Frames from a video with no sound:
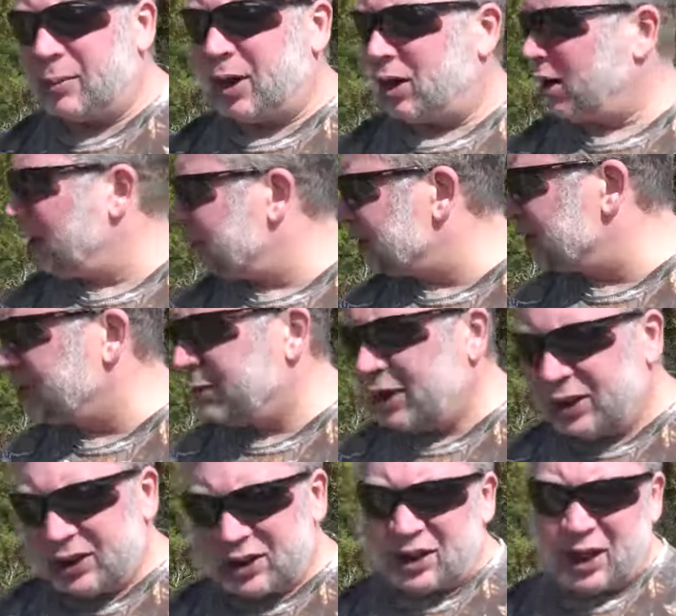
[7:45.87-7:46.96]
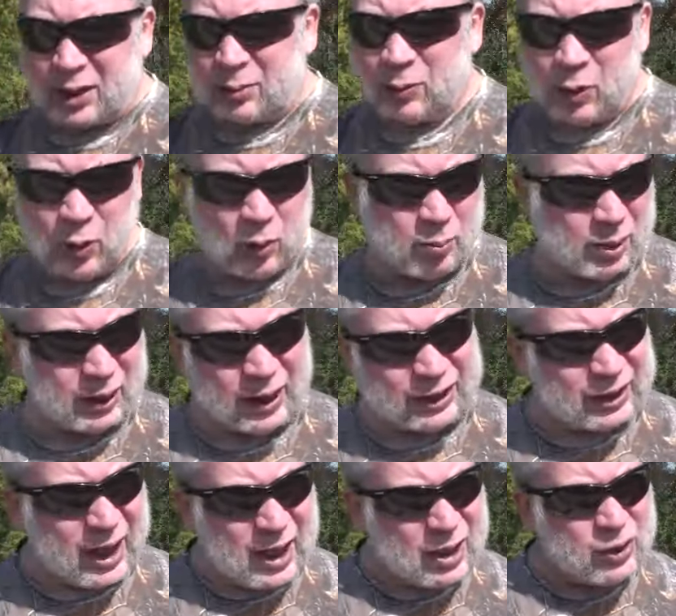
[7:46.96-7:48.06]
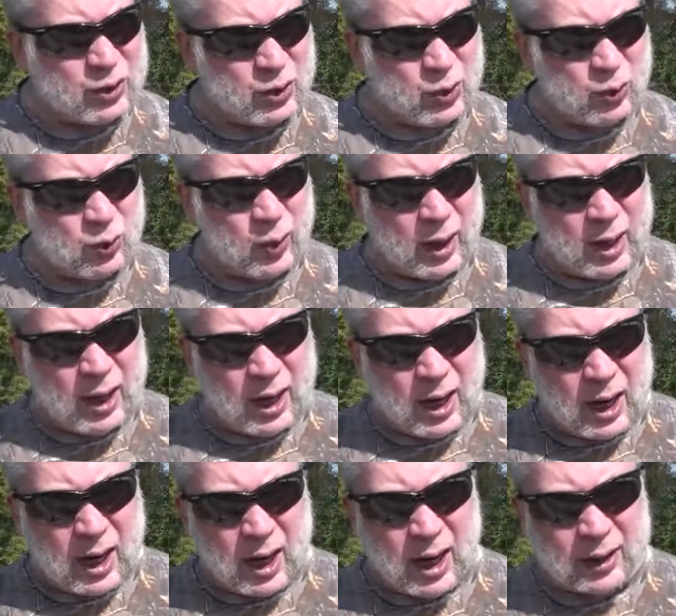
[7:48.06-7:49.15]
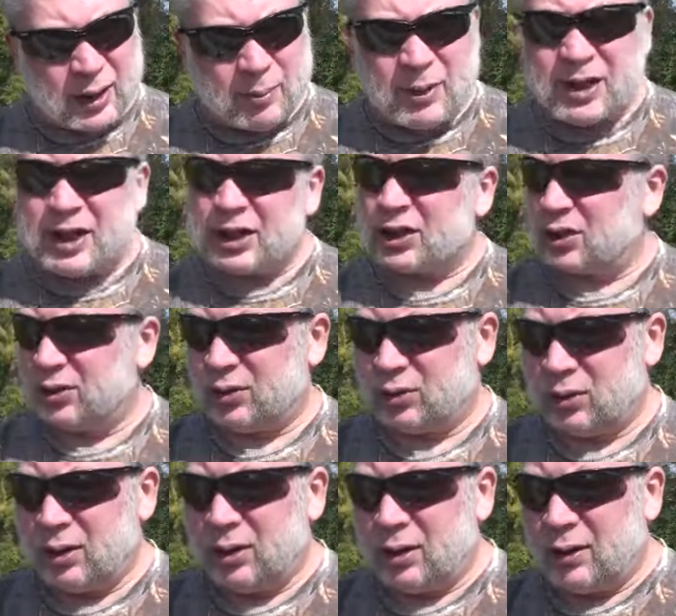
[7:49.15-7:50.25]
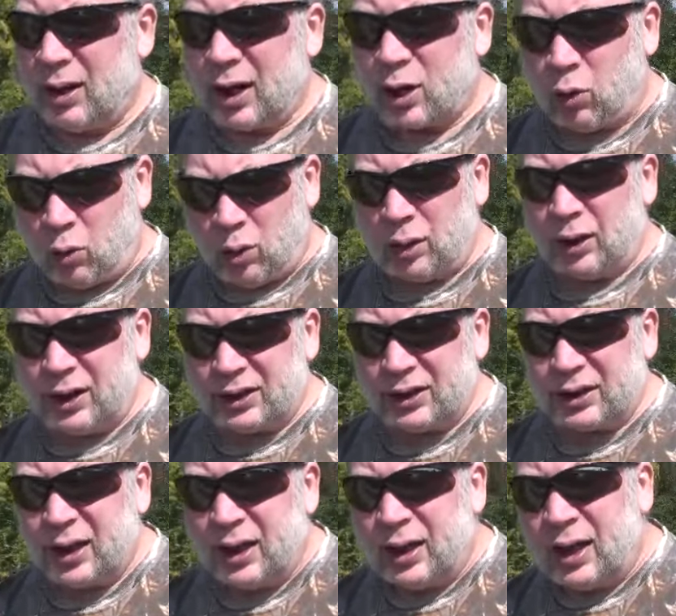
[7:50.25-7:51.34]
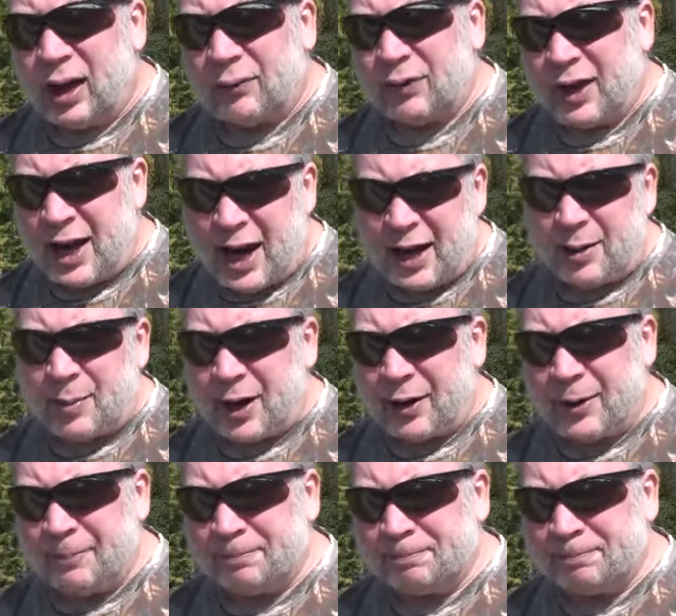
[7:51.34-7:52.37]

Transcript: I'm going to harvest some of these and take them home. But let's get into the medicinal qualities of the nannyberry.